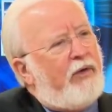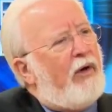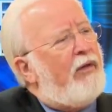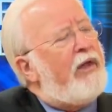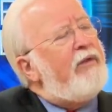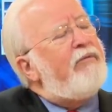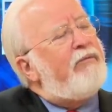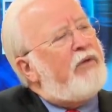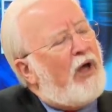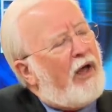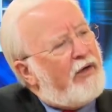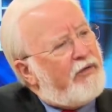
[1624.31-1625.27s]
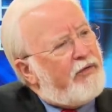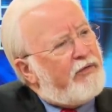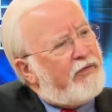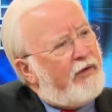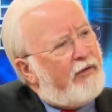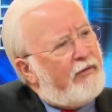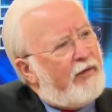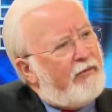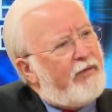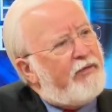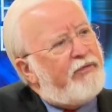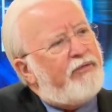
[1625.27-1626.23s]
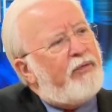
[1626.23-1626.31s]
are they conscious of, of
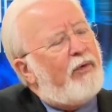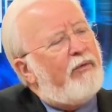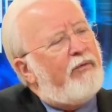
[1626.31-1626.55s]
this sort